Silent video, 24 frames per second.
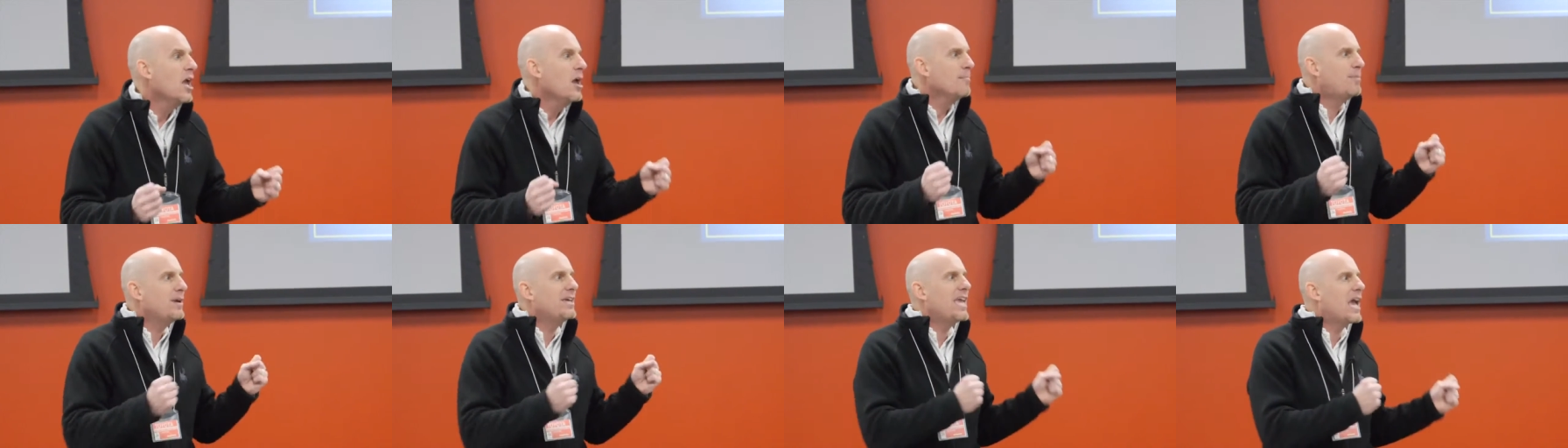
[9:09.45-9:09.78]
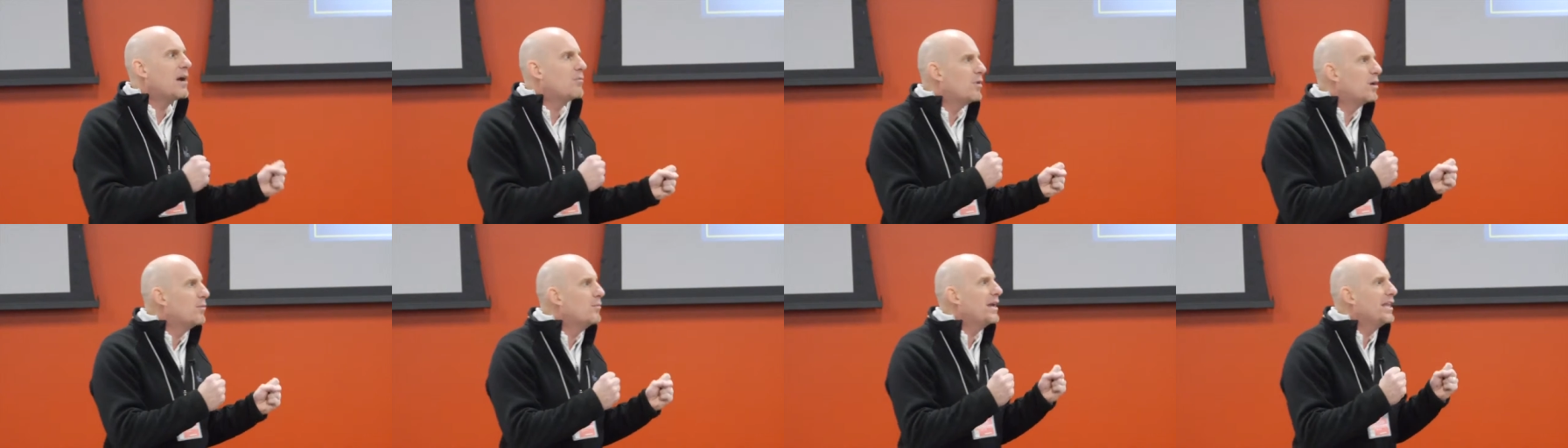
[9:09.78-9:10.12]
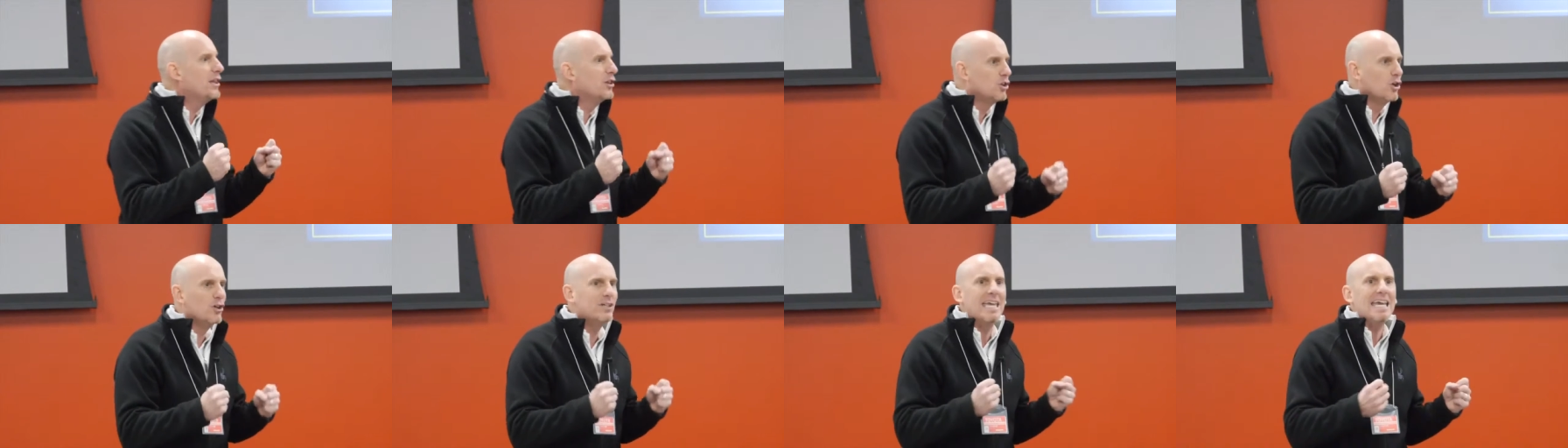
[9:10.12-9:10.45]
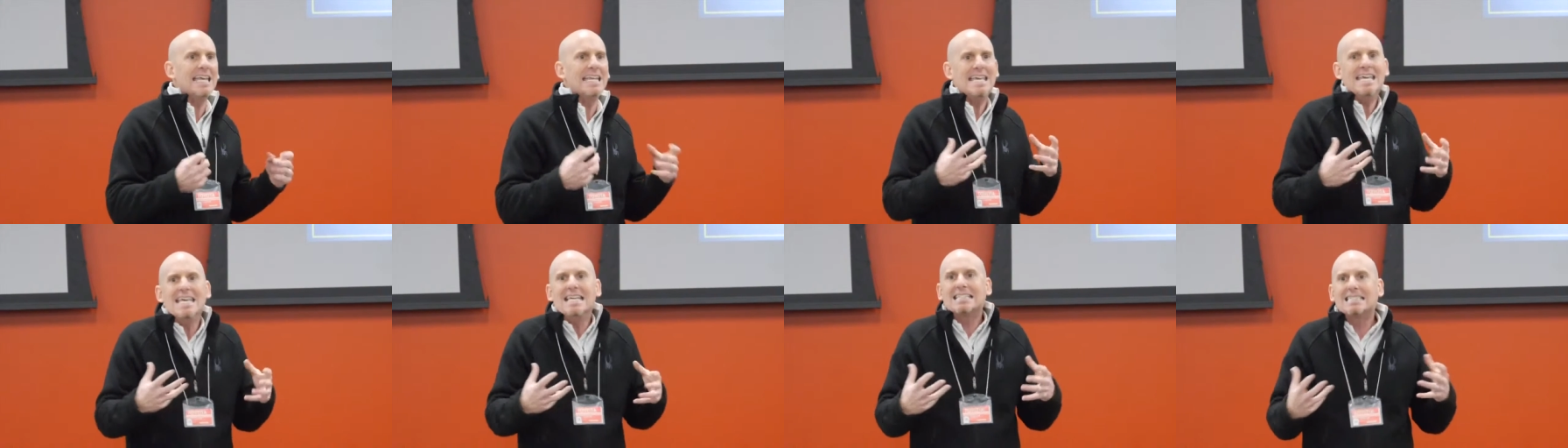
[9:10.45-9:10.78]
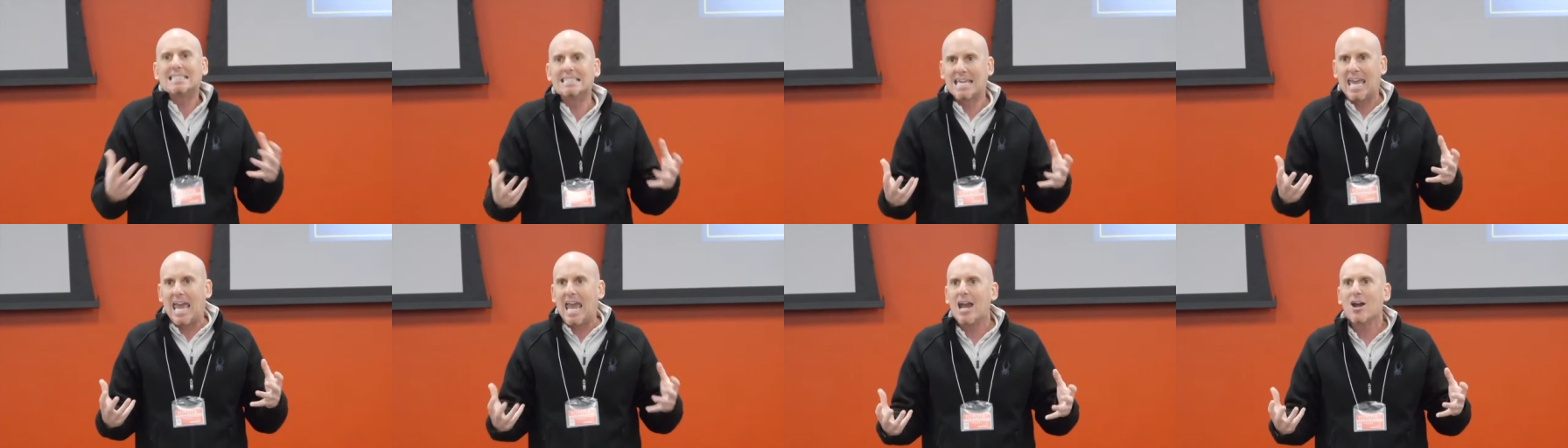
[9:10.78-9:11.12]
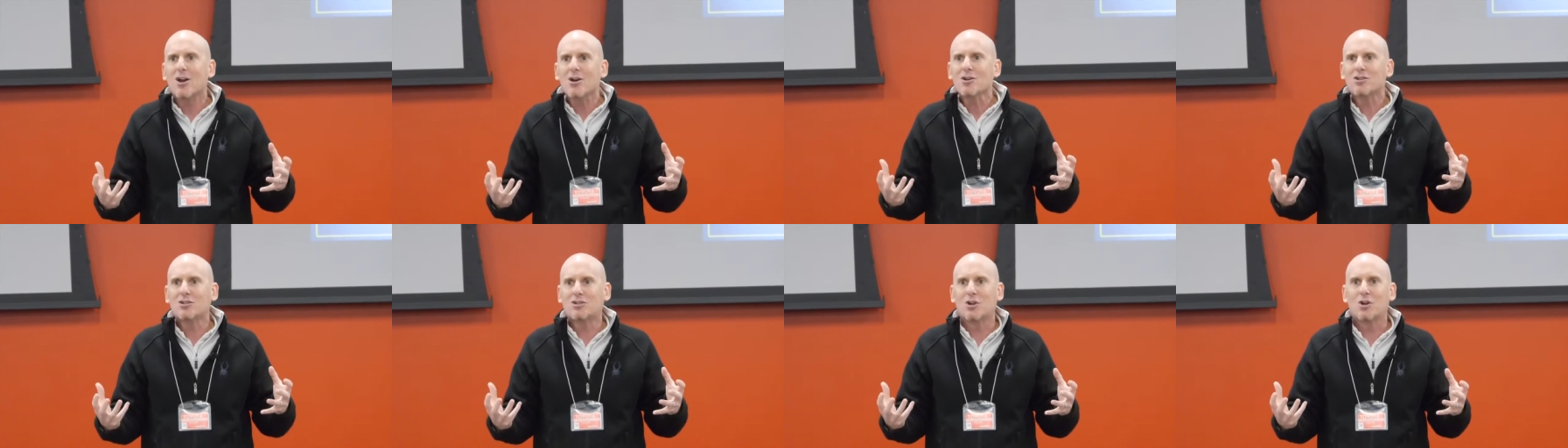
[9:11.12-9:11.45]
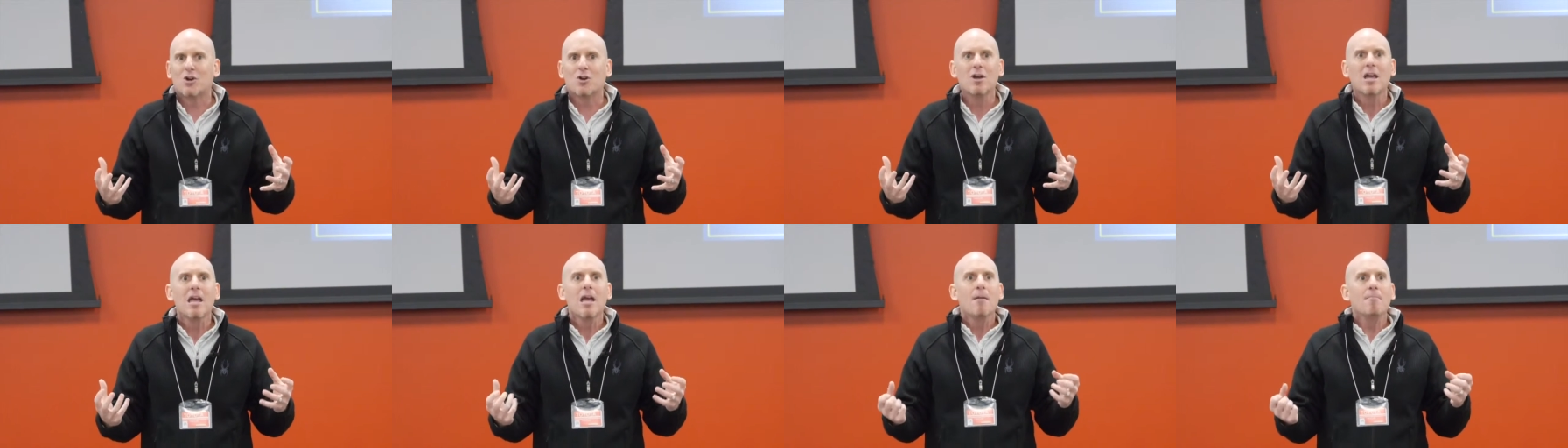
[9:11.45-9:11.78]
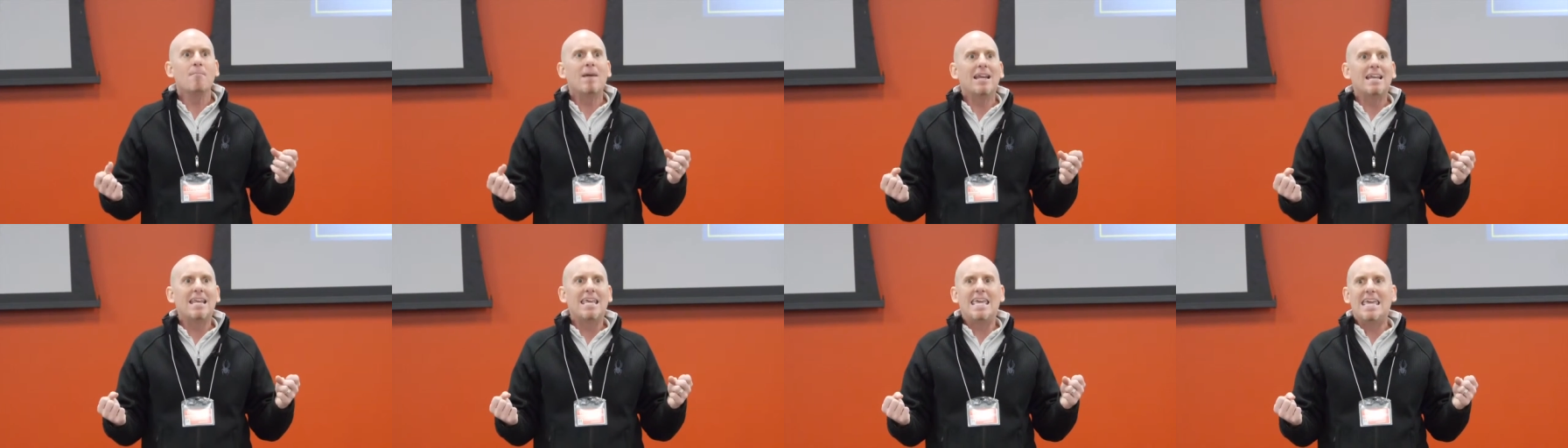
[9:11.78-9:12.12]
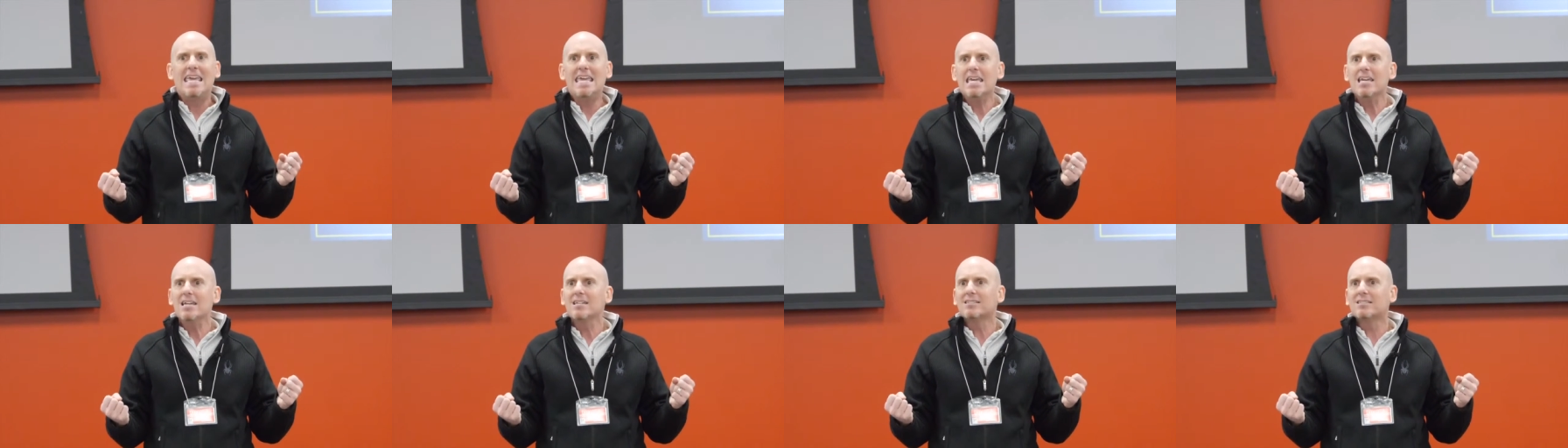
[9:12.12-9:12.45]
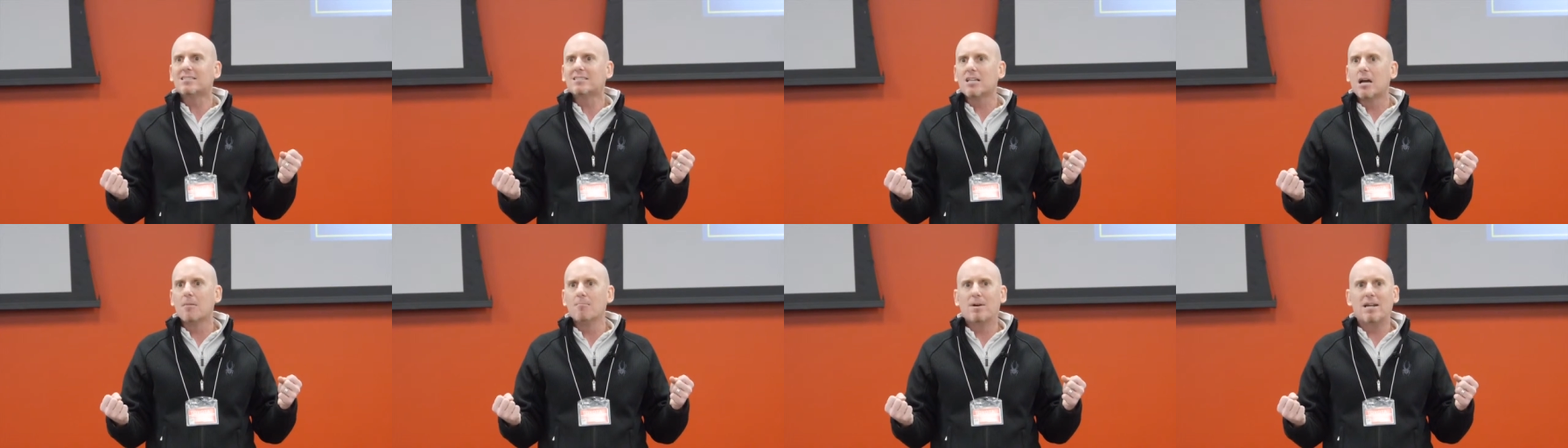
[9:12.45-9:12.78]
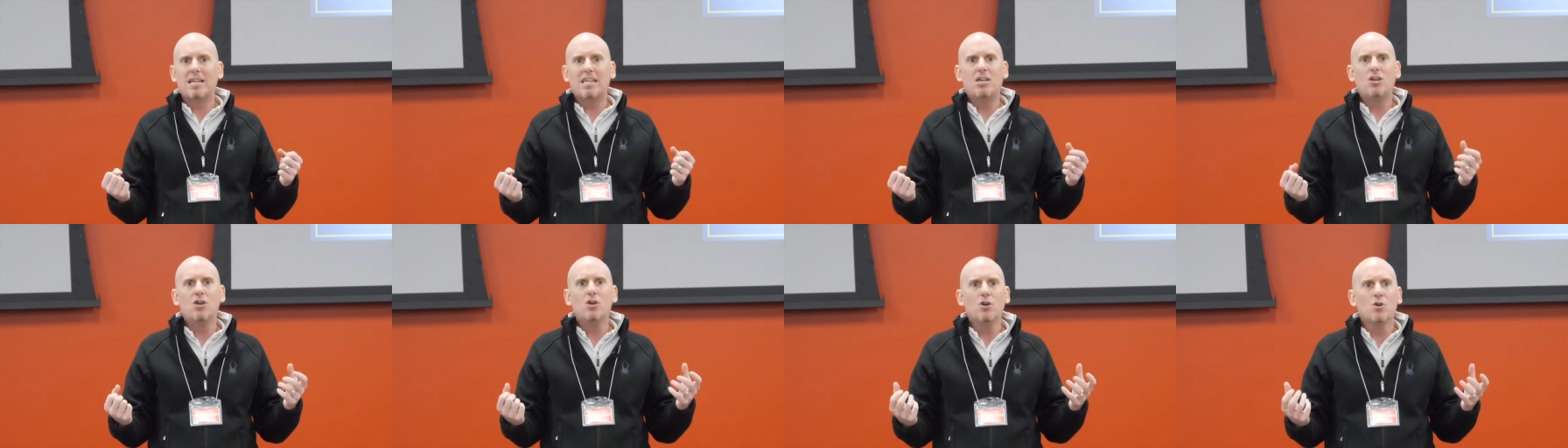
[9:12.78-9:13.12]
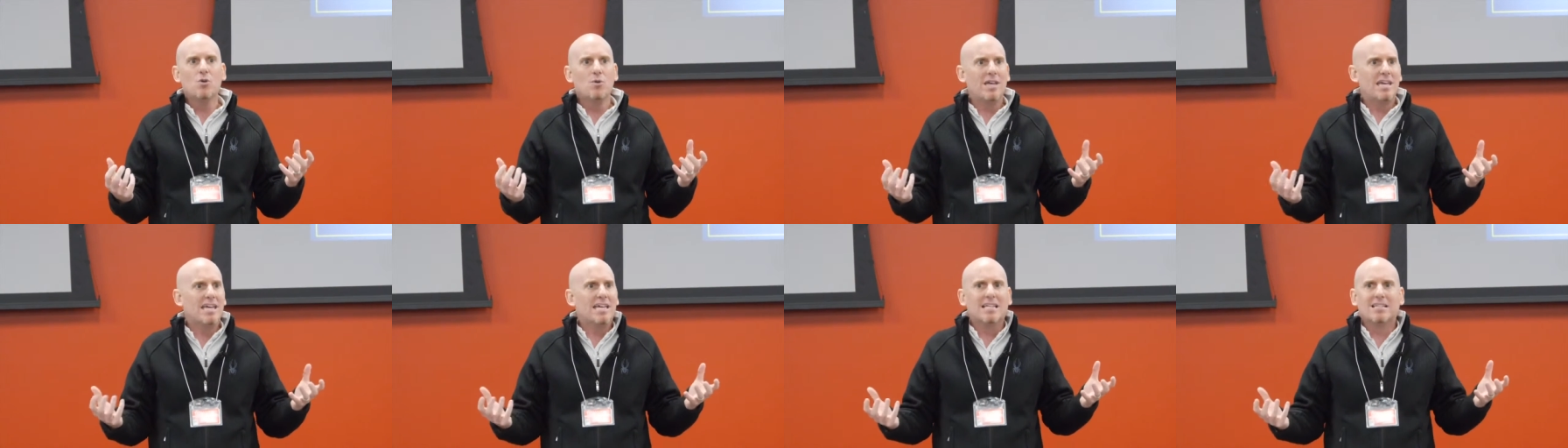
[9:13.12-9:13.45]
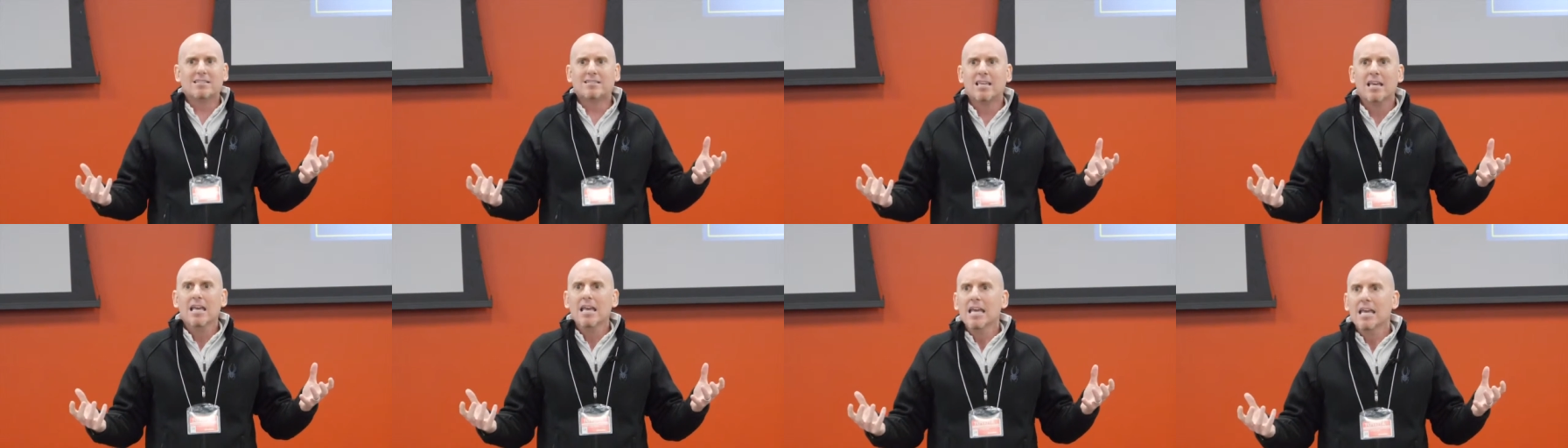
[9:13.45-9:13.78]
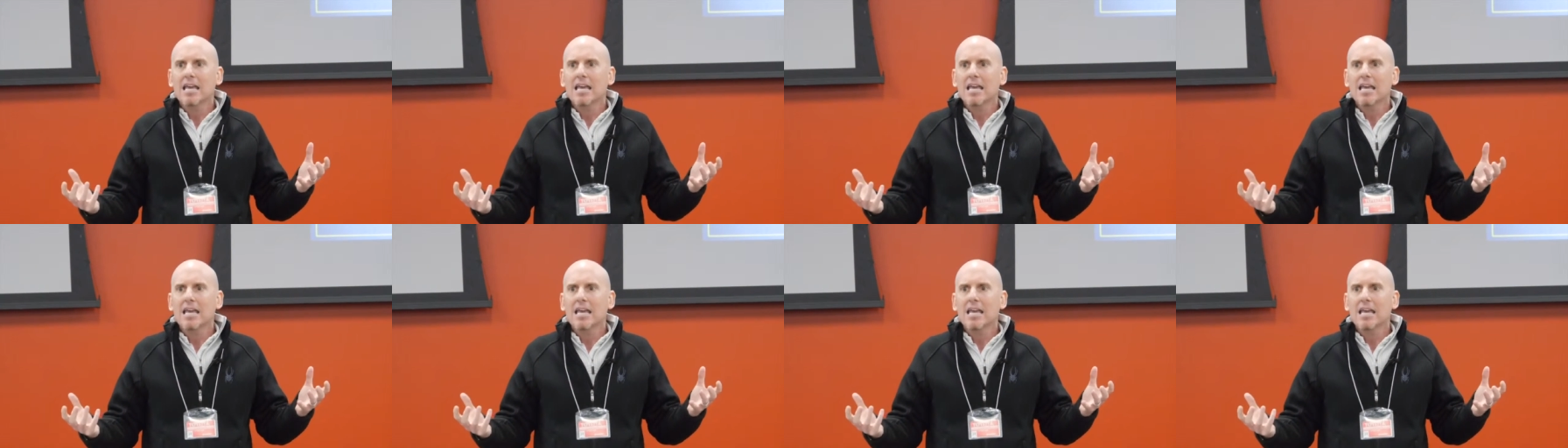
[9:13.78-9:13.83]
but yet when we look at his character, man, he is somebody who is